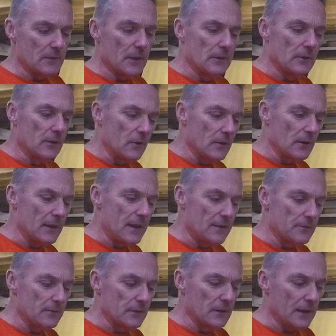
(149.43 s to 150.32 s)
they're not
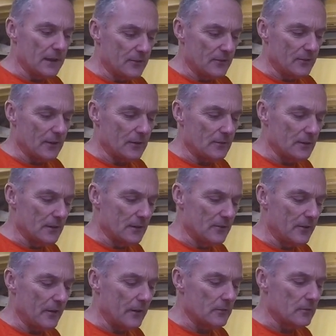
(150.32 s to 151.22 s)
level, etc.
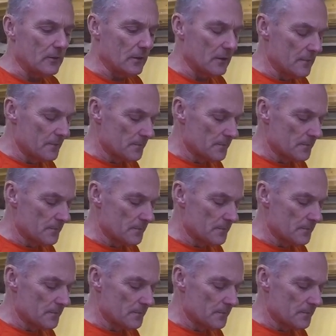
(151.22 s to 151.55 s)
etc.